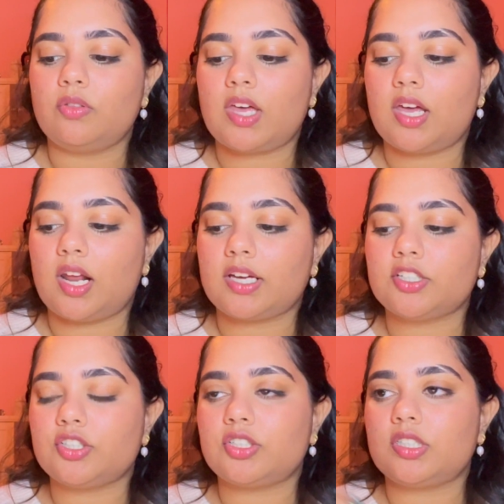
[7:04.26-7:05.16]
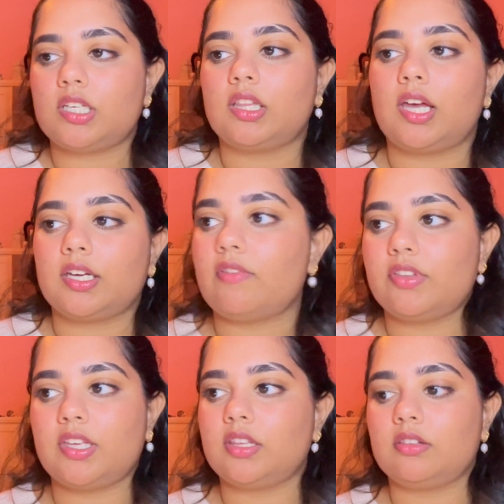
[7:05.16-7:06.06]
then I can just see like
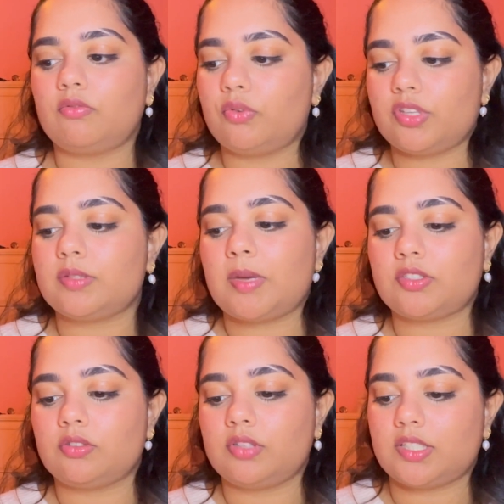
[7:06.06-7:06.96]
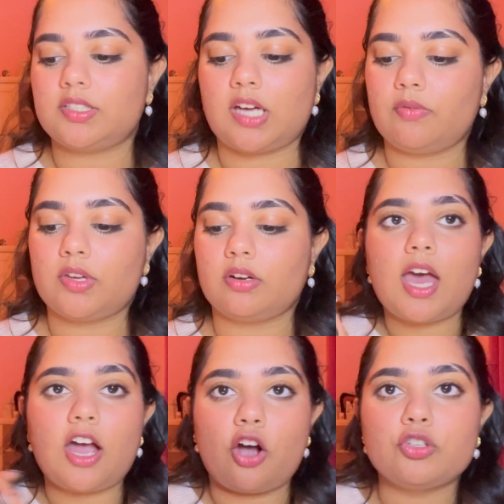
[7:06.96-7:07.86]
everything for the semester that's down there.
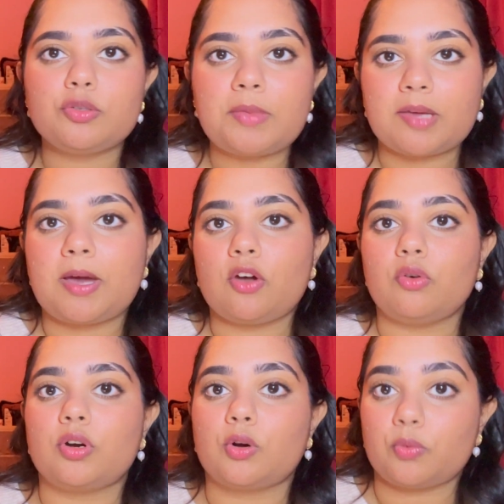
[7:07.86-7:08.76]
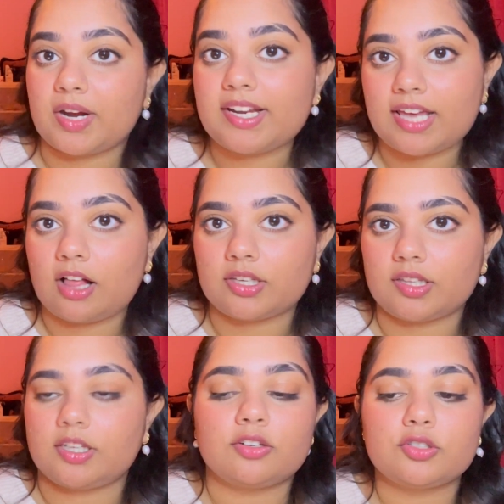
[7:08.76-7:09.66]
I also make my own grade
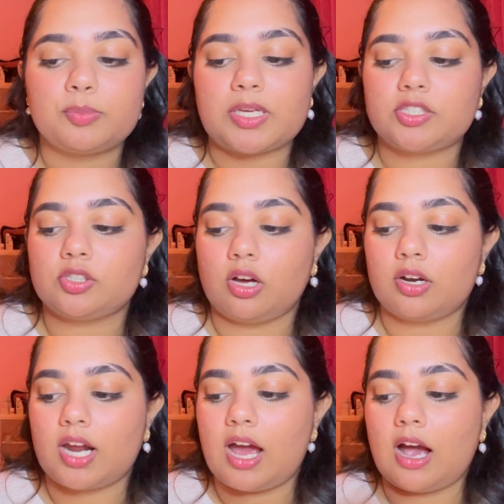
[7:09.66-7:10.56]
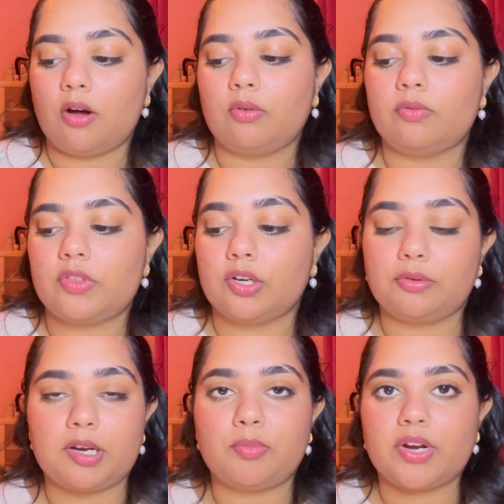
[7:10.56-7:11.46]
calculators based on how the
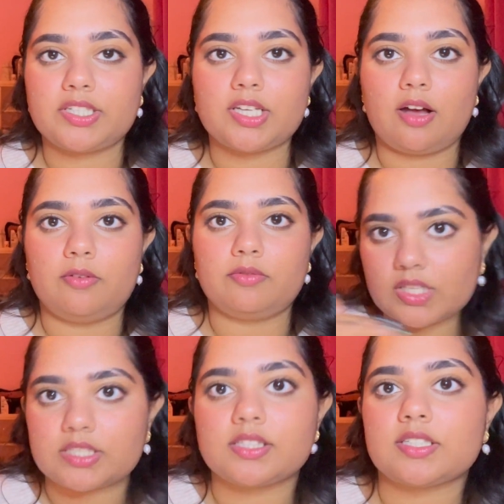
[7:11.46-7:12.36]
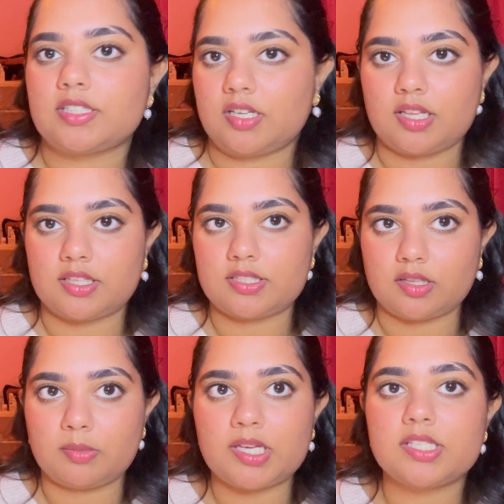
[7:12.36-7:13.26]
grade breakdown that's listed in the
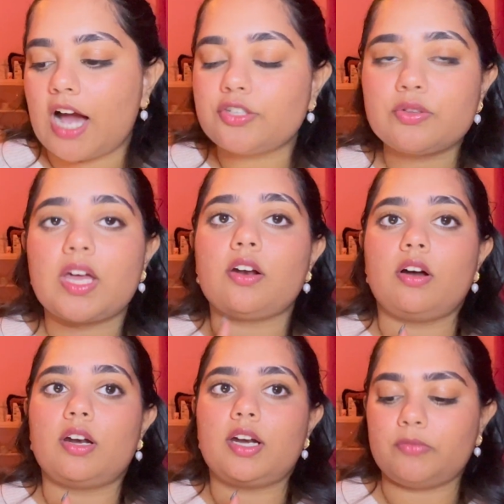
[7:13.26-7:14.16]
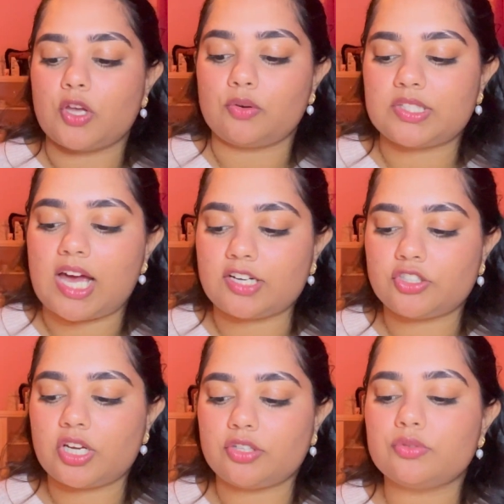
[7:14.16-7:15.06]
syllabus. I do that on Notes
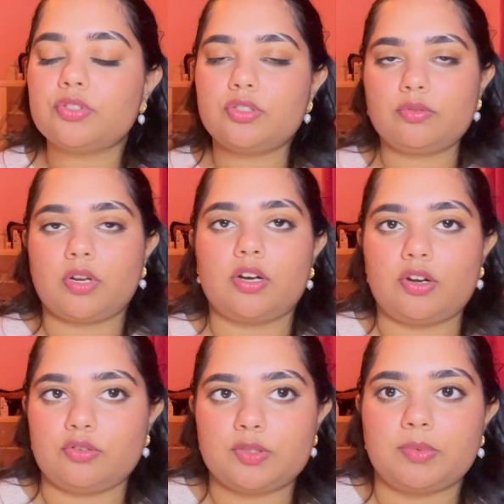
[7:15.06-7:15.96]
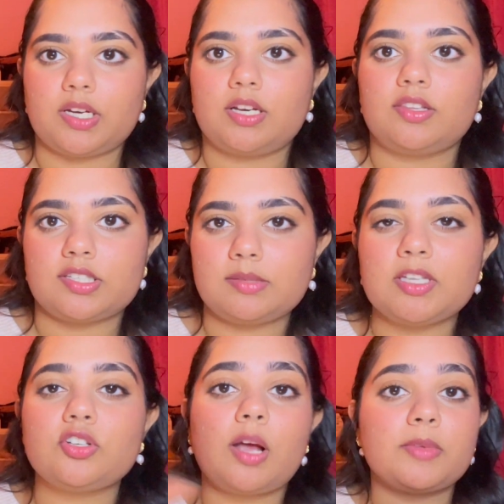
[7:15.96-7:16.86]
actually. I used to do it on Notes, but this
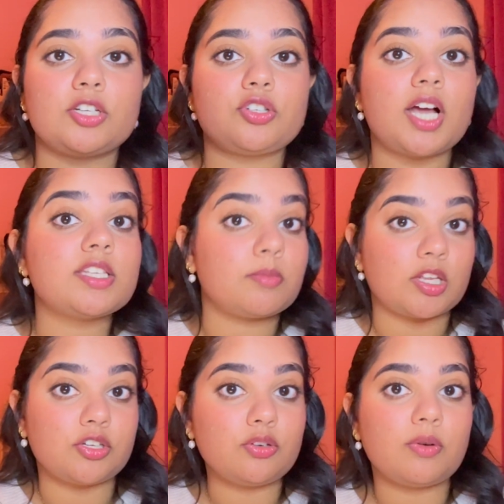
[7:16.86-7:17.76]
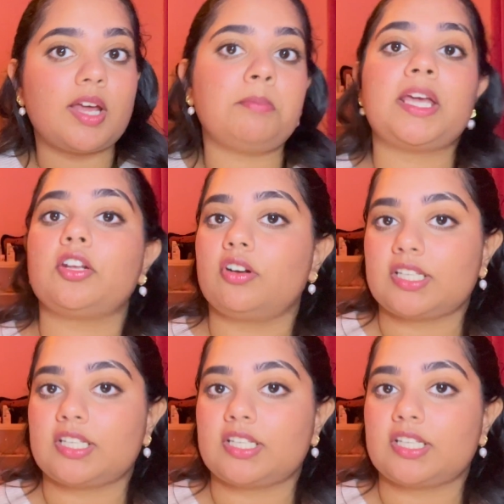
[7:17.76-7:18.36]
semester I'm going to try something new and make it on